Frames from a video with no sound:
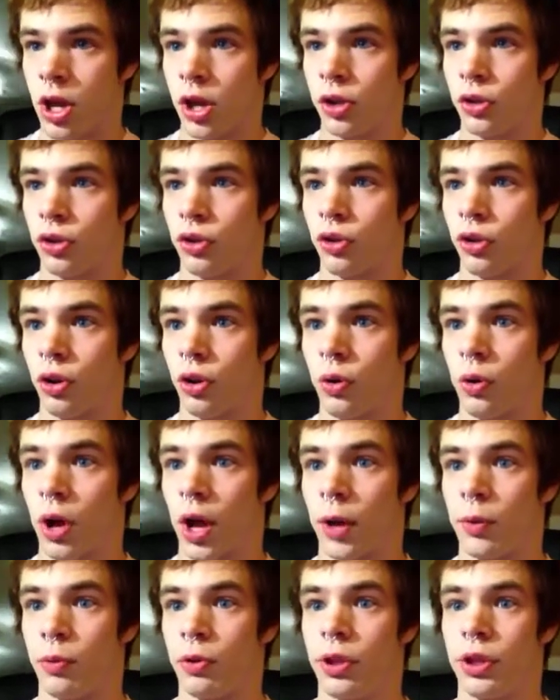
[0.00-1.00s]
So I
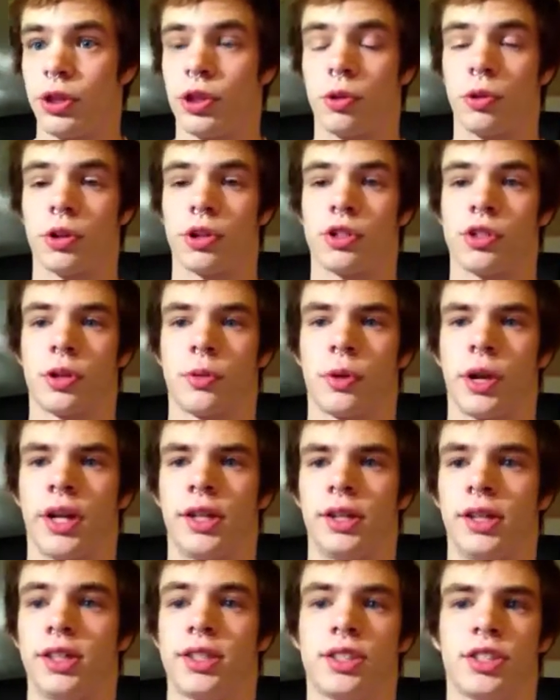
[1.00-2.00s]
really don't understand why
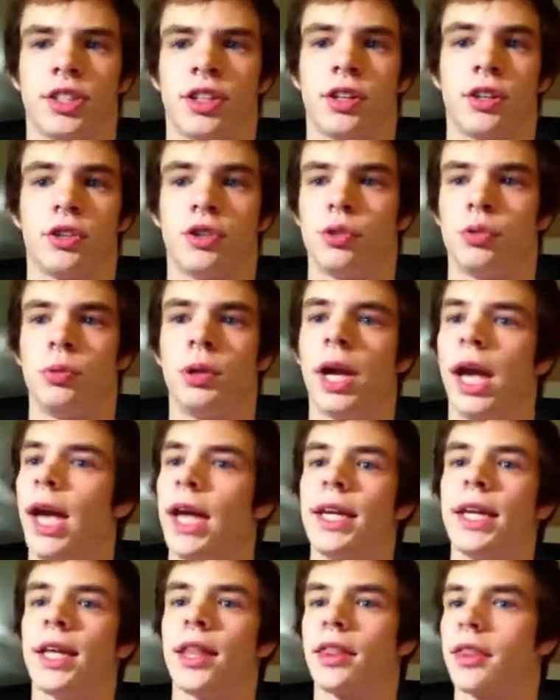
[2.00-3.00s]
Elise didn't do
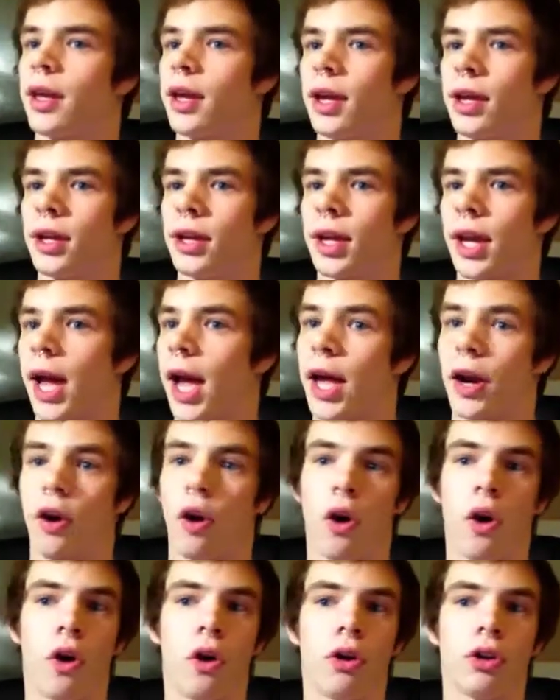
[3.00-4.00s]
anything at
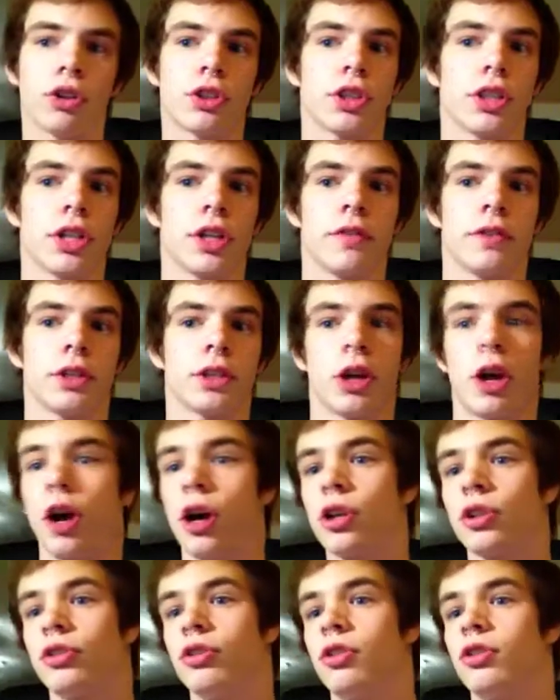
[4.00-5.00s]
all. She didn't even
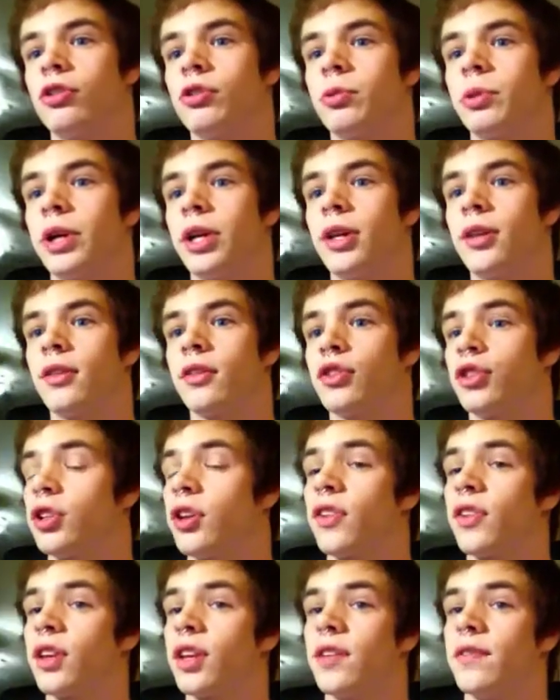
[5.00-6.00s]
talk to the twins. She
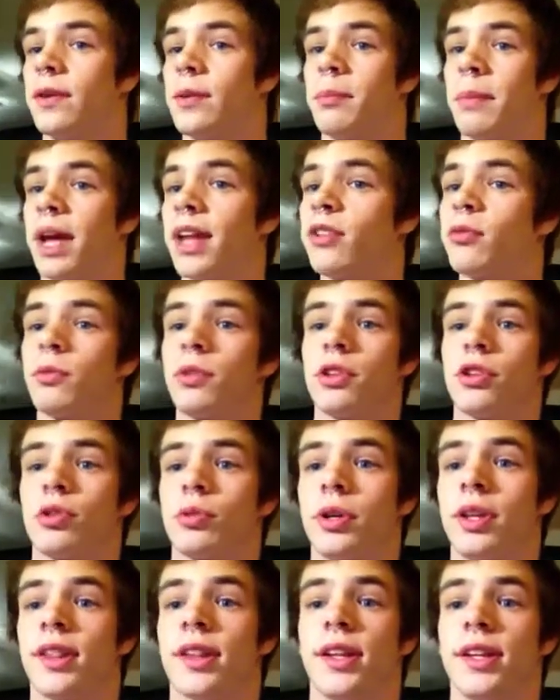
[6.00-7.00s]
doesn't even mess with the
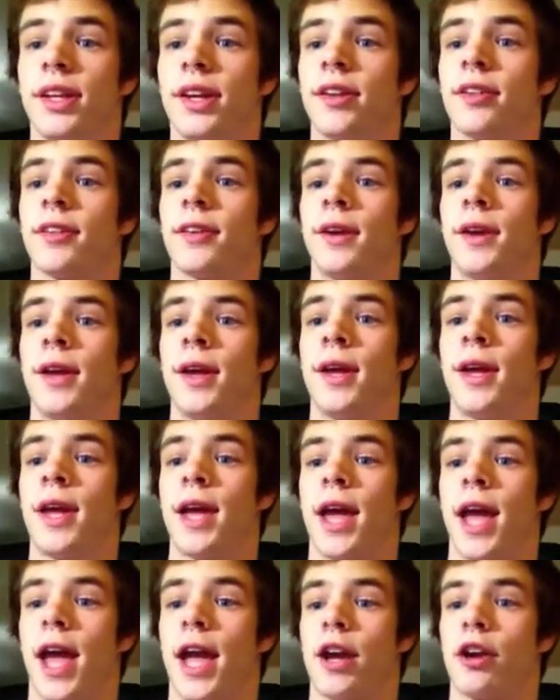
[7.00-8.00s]
twins unless
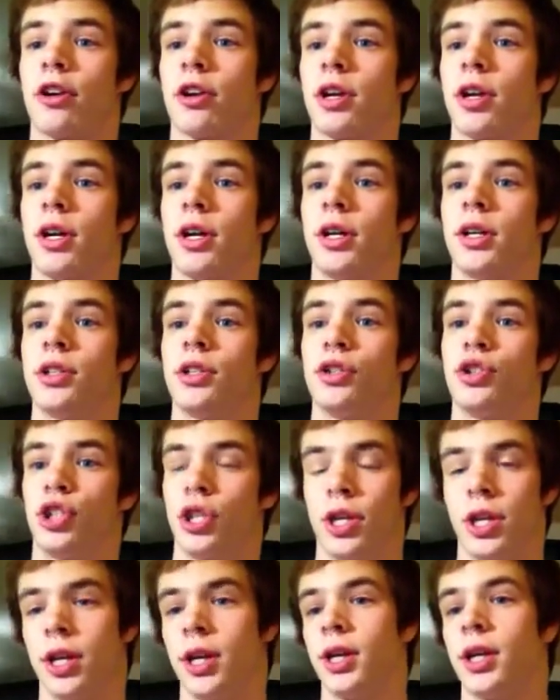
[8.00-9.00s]
Erica,
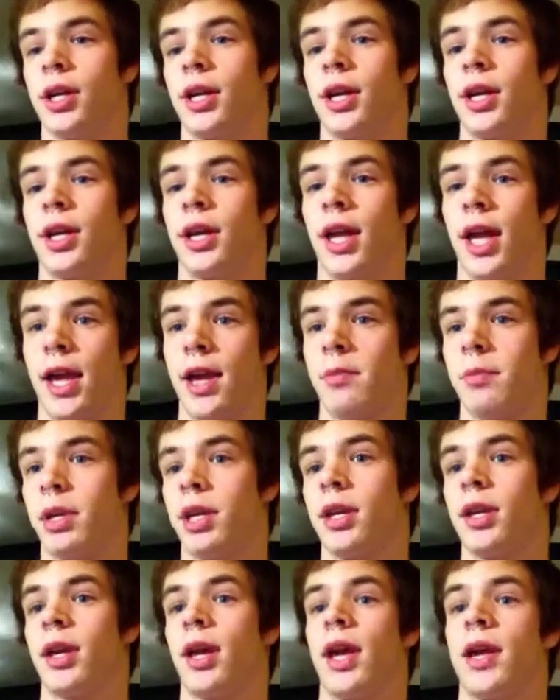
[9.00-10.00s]
Gia,
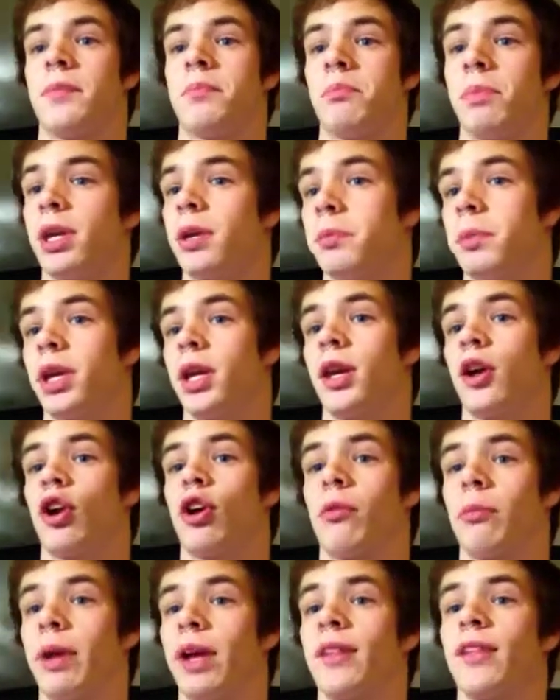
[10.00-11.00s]
Amy, and Mimi
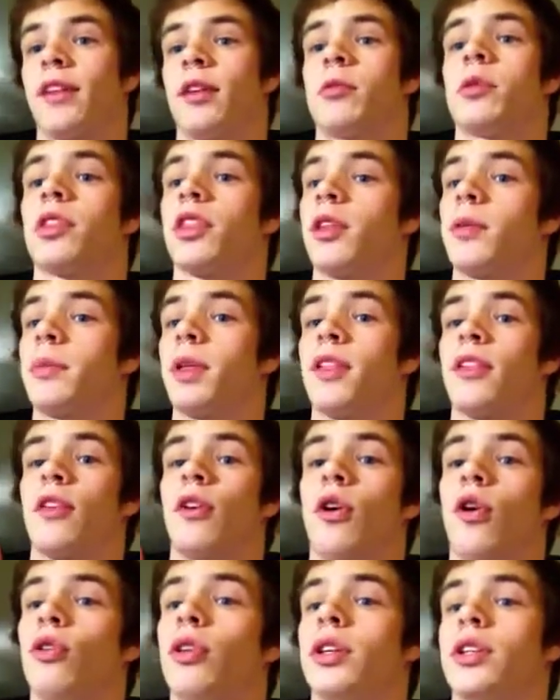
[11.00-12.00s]
are messing with them. That's the
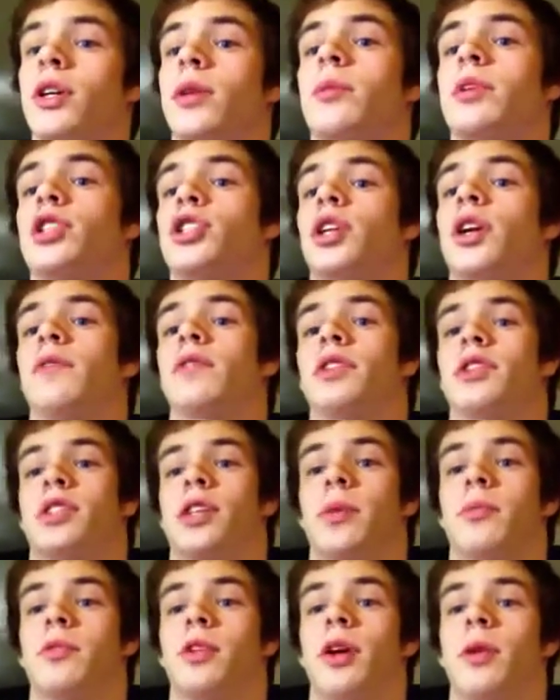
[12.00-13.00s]
only time that she ever
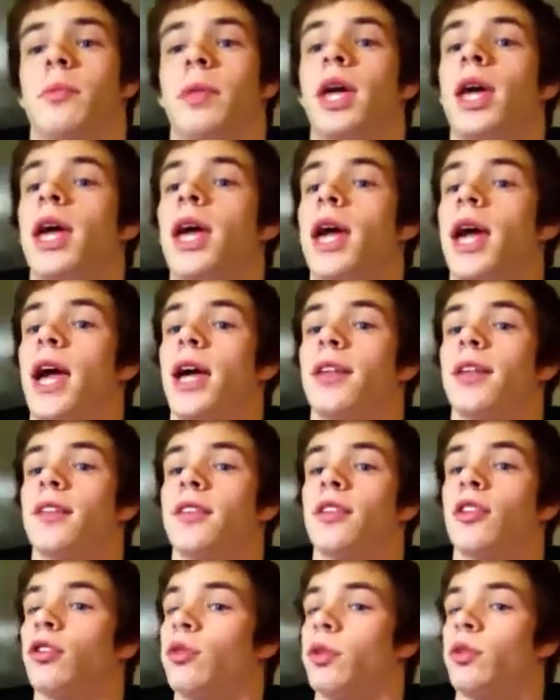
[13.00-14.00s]
steps up. And that's
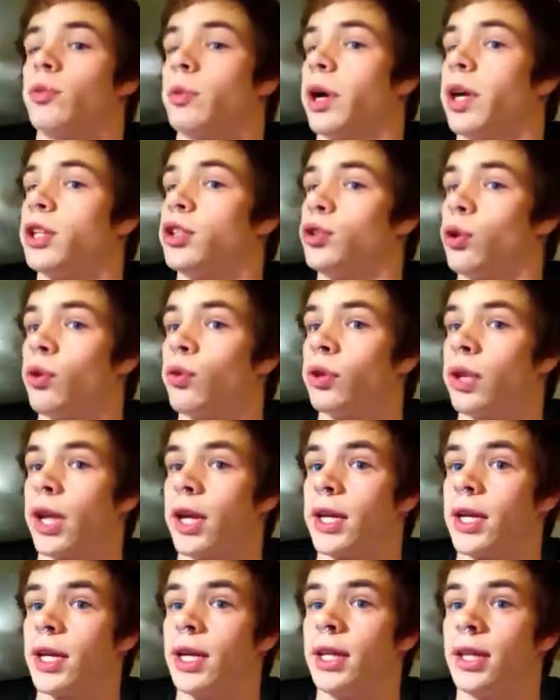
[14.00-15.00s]
another reason why I don't
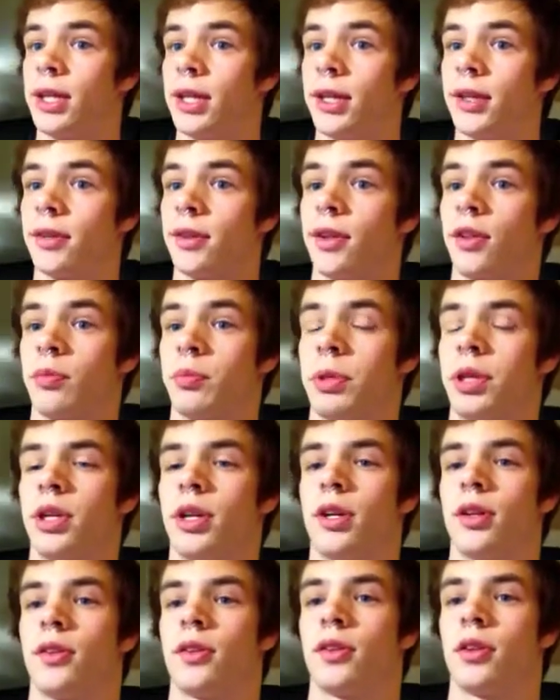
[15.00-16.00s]
like Elise, is
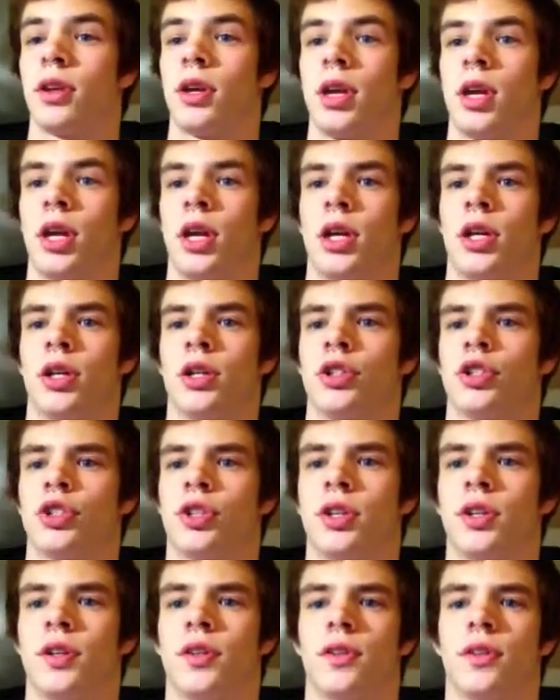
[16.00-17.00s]
because
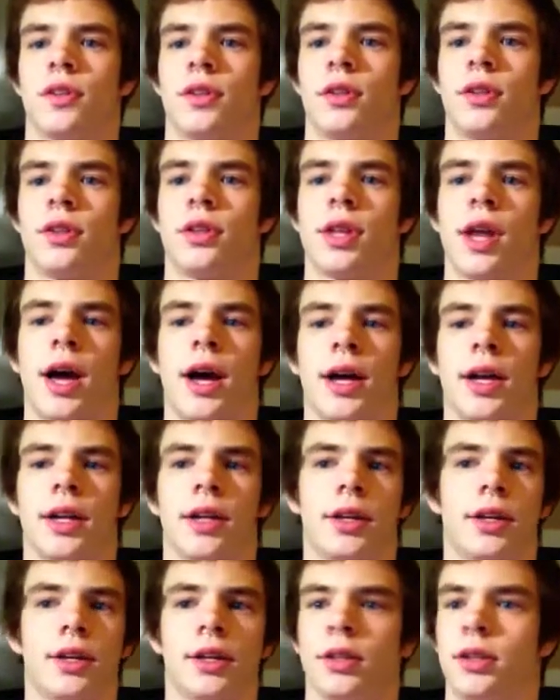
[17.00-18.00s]
she's not
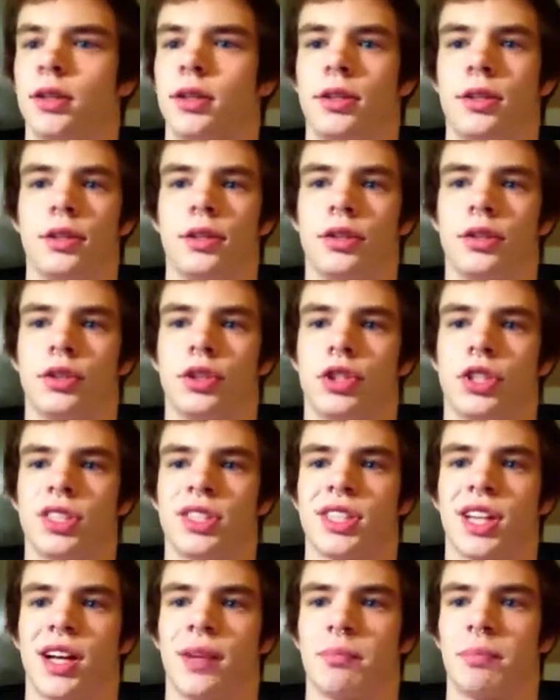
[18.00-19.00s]

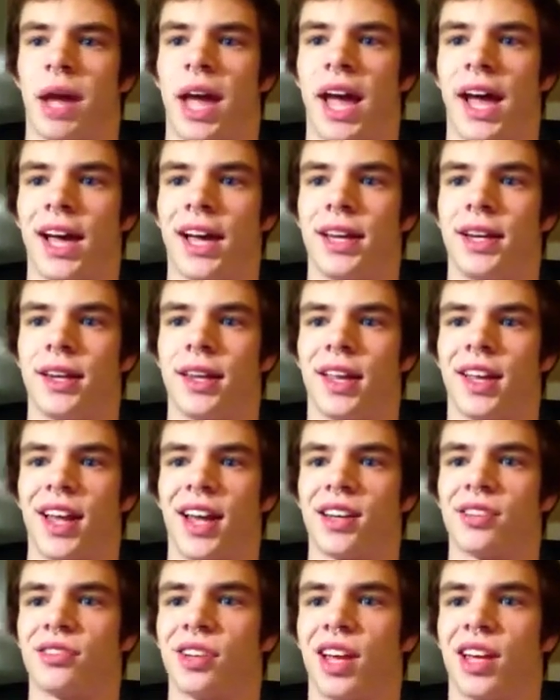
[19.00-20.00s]
bad. Like,
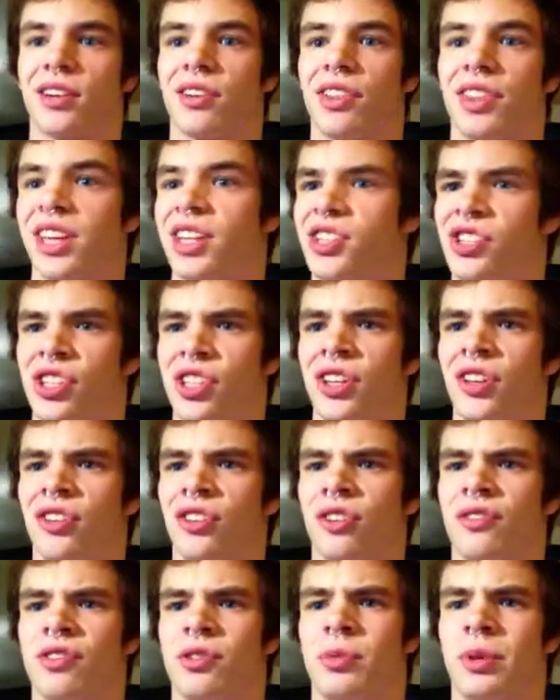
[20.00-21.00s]
I don't think she
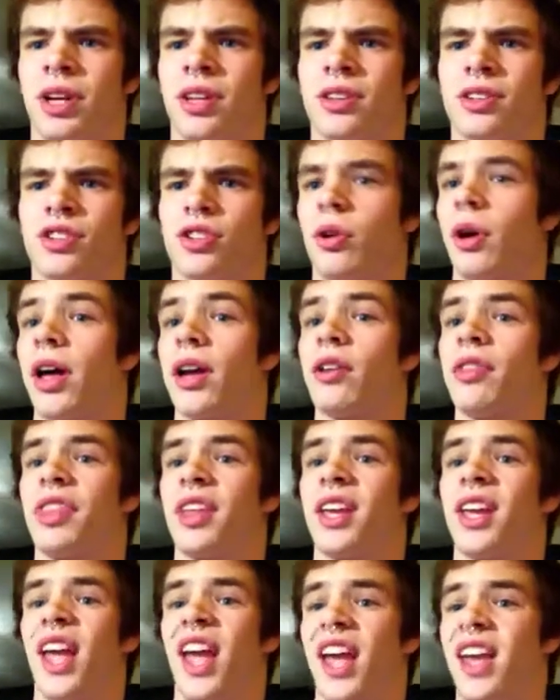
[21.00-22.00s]
deserves to be on this show. I don't
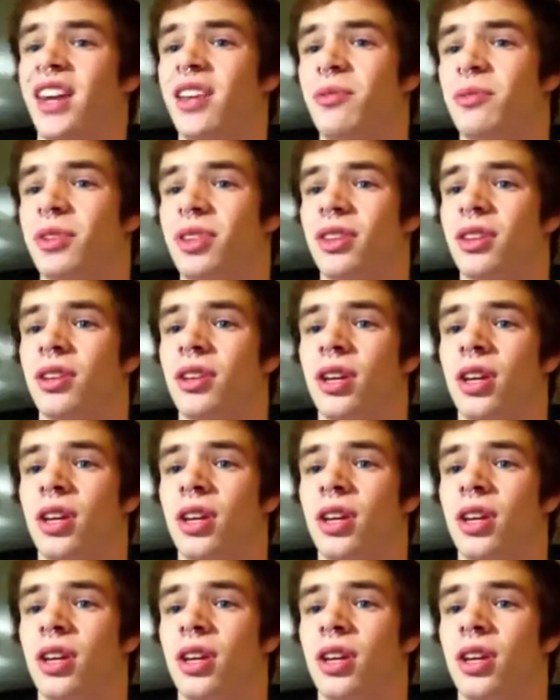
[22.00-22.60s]
think anyone